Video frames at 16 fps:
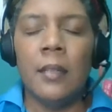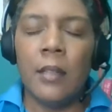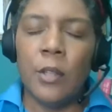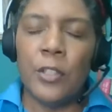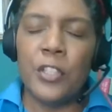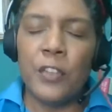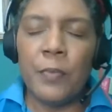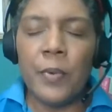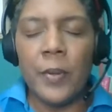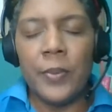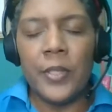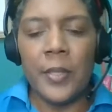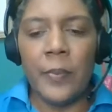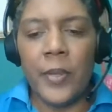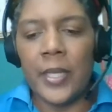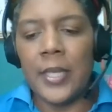loss of
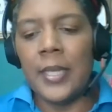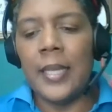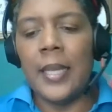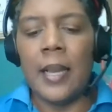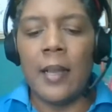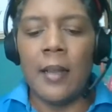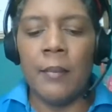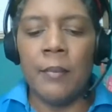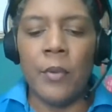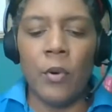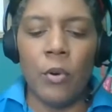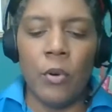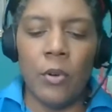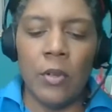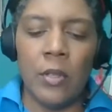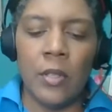property, bodily harm,
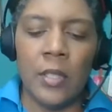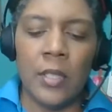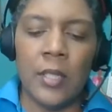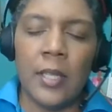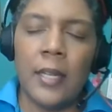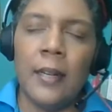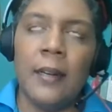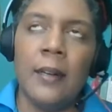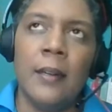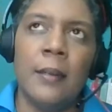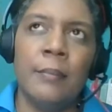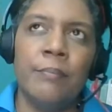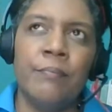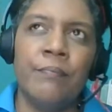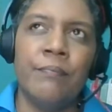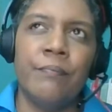or
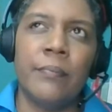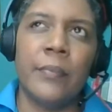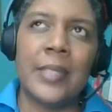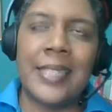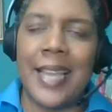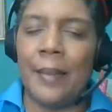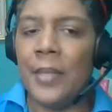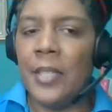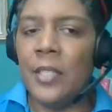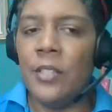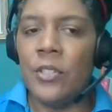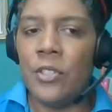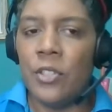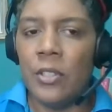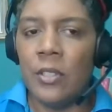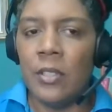
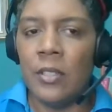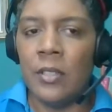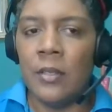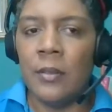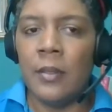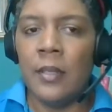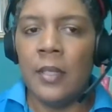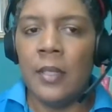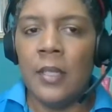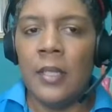damage to